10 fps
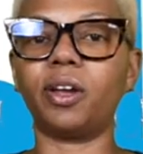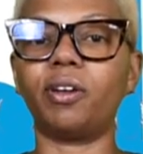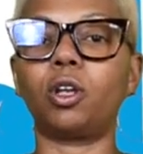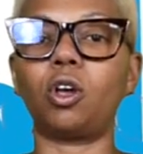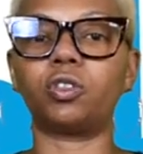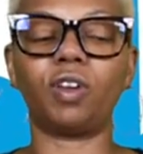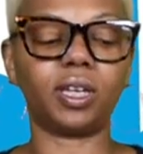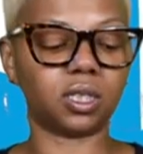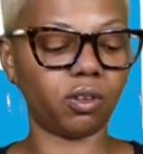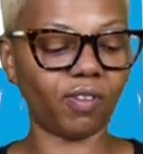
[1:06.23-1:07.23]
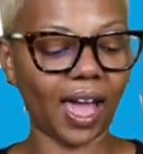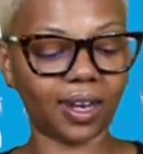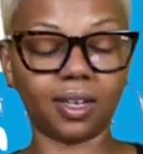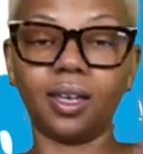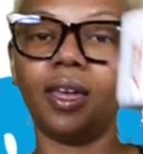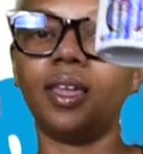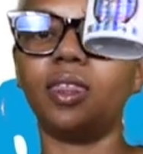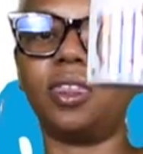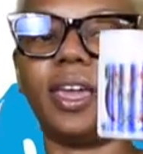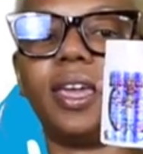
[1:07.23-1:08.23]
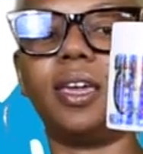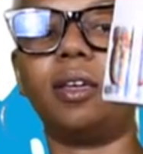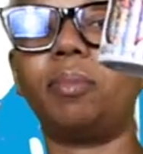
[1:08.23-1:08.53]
They're in Las Vegas, Nevada. They